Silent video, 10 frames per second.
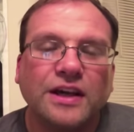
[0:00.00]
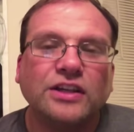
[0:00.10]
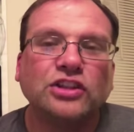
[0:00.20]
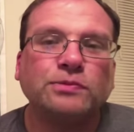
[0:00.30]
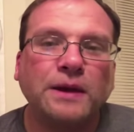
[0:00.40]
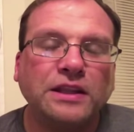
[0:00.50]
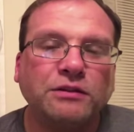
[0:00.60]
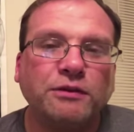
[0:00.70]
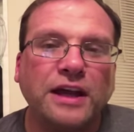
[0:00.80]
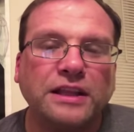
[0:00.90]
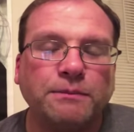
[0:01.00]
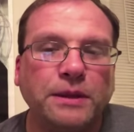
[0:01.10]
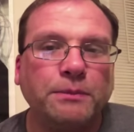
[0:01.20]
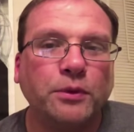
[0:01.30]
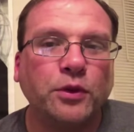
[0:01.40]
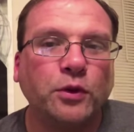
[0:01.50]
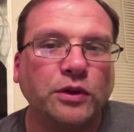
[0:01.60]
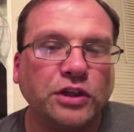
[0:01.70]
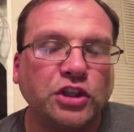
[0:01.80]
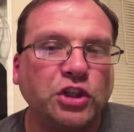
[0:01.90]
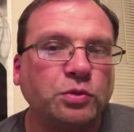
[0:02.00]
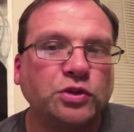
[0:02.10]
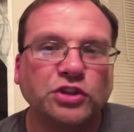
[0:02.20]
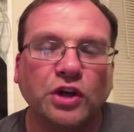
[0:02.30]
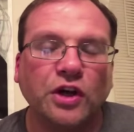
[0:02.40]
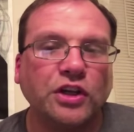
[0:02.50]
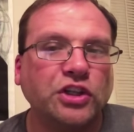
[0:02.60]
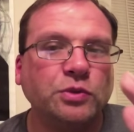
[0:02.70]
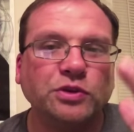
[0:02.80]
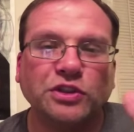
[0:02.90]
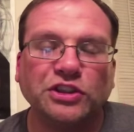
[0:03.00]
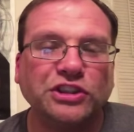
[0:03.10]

Despite the fact that people thought that she was gone, she was going to